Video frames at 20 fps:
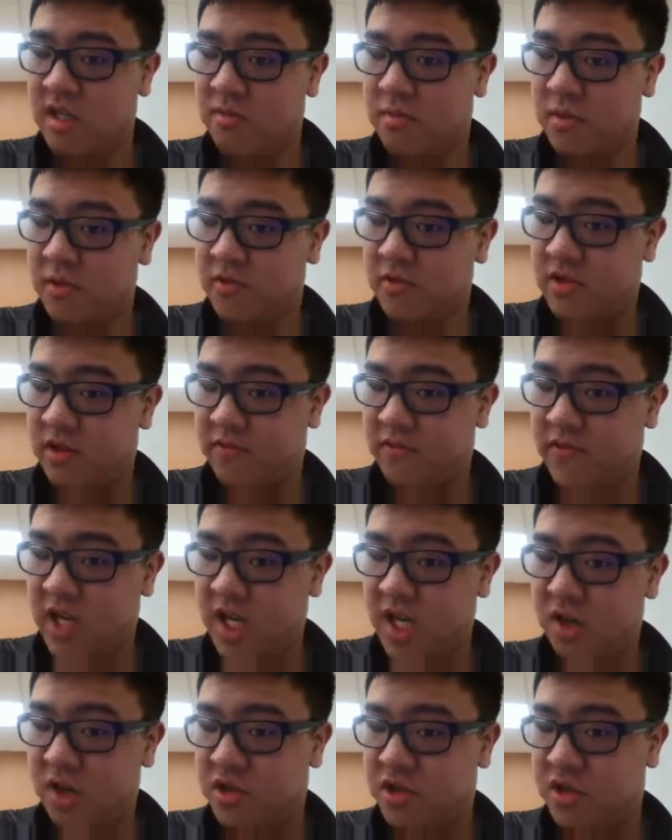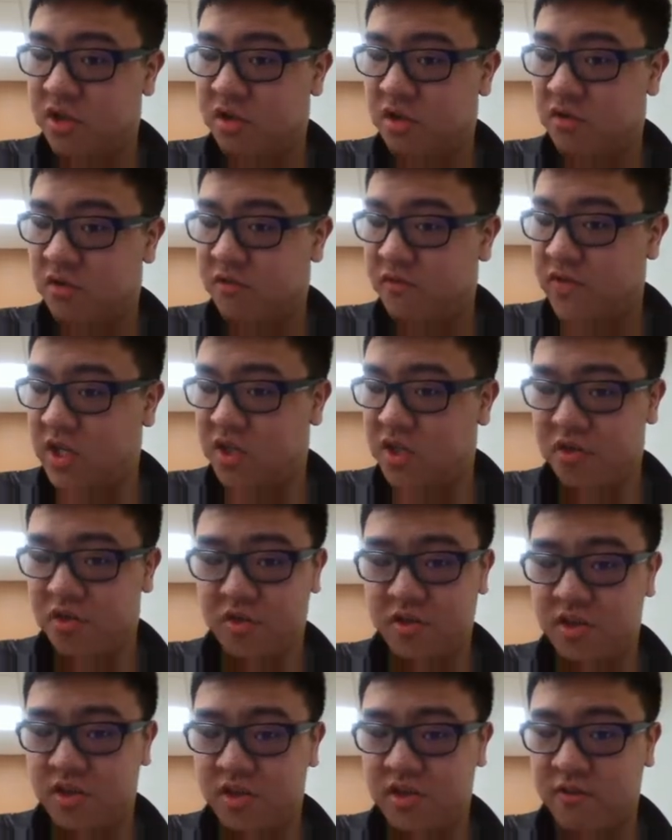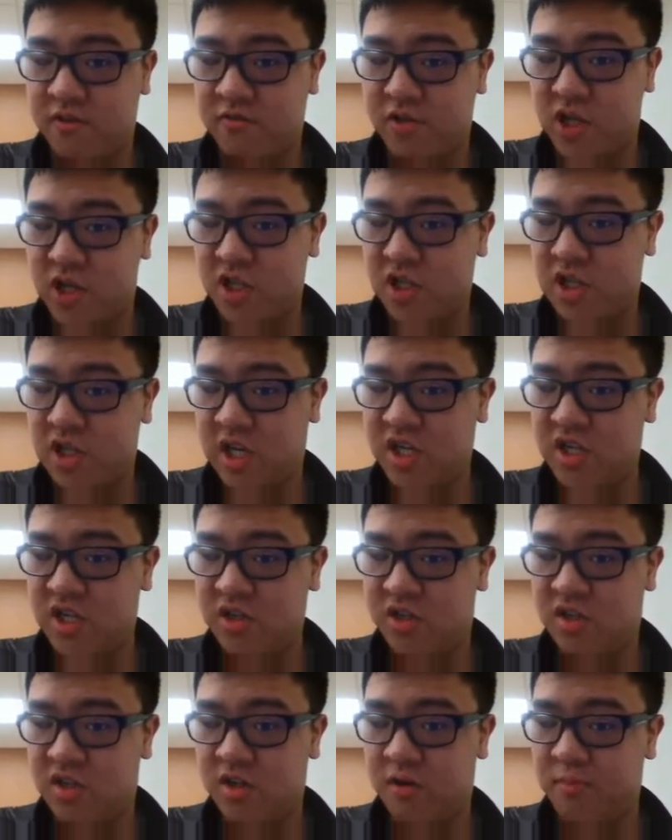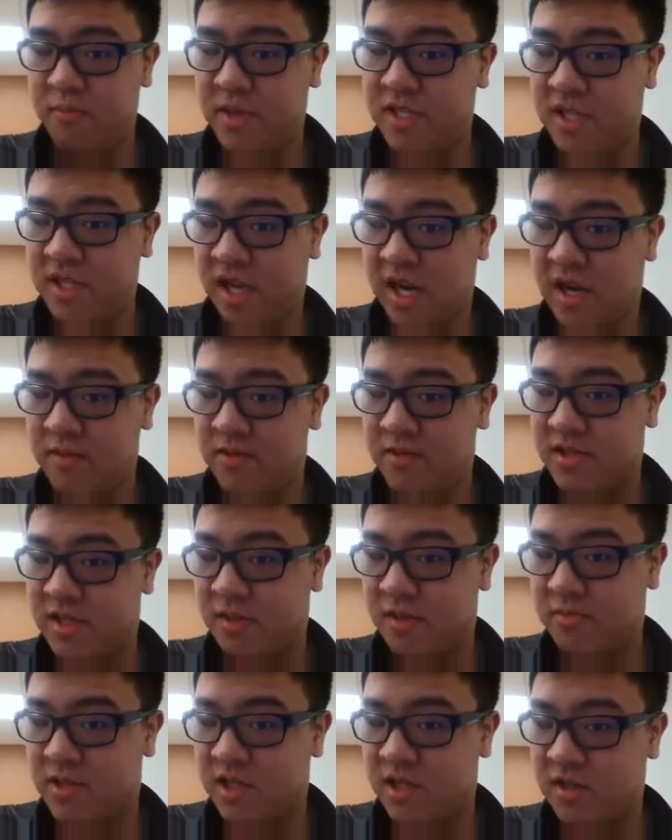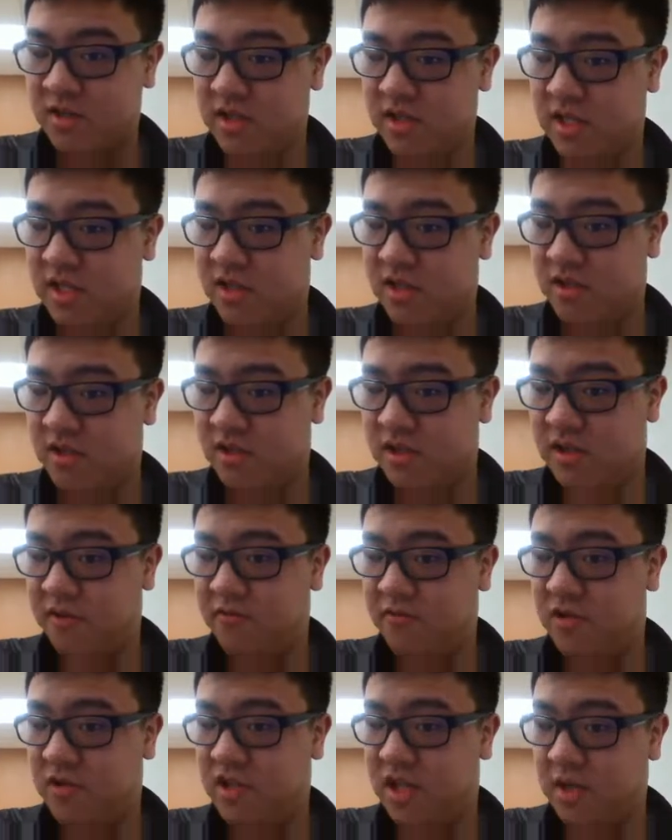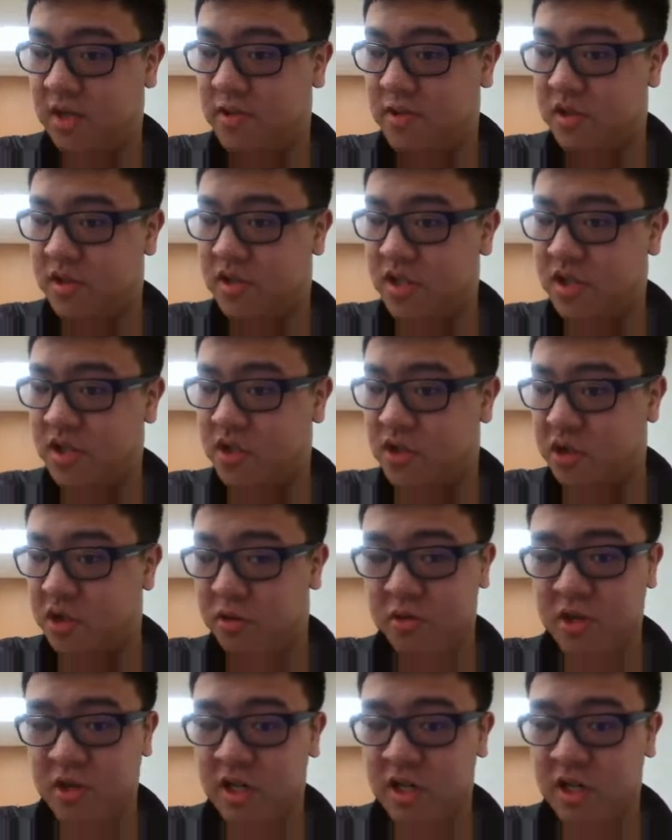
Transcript: The figure shown features the differentiation of mesenchymal stem cells into the different types of tissue.